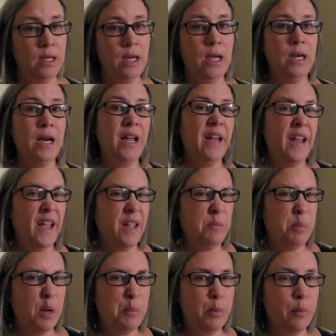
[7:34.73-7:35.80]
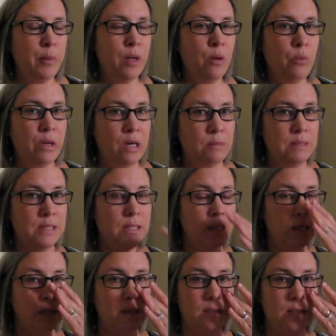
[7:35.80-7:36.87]
and I add peppermint when I'm
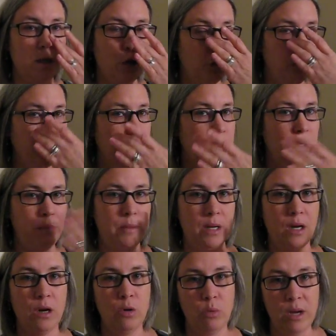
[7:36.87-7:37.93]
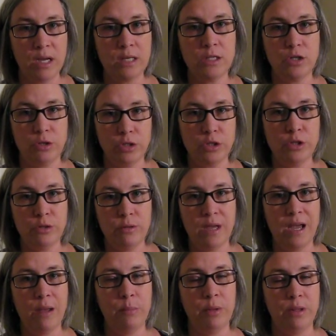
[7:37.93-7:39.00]
sick because it opens up the airways. You can do
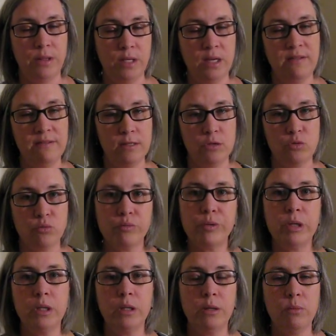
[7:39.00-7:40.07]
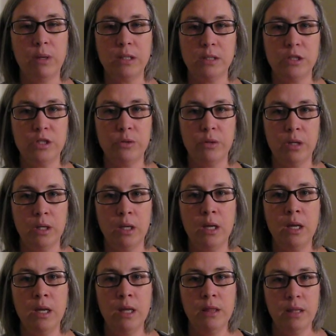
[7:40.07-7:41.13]
that, but Thieves is really what's doing
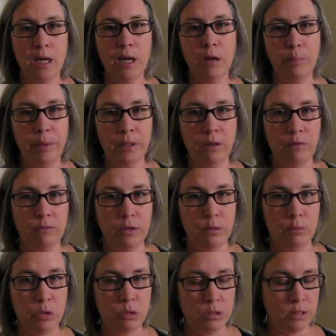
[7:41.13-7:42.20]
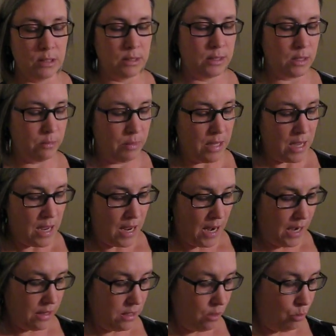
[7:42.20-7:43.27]
the helping of the immune system.
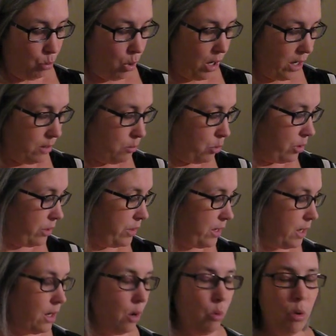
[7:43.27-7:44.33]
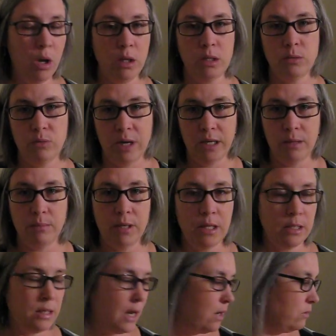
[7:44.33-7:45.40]
And then one more thing I want to
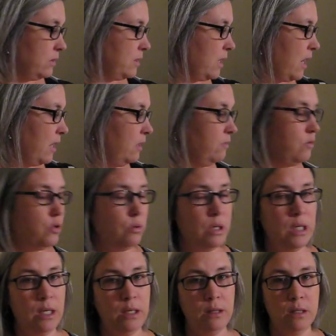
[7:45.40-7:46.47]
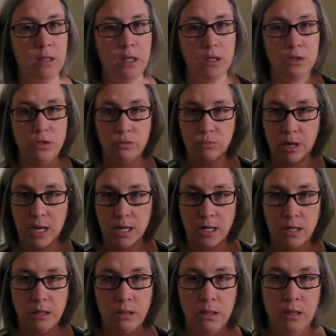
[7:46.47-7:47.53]
recommend outside of drinking the Ningxia Red
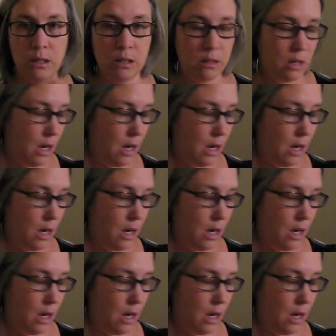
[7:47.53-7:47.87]
and the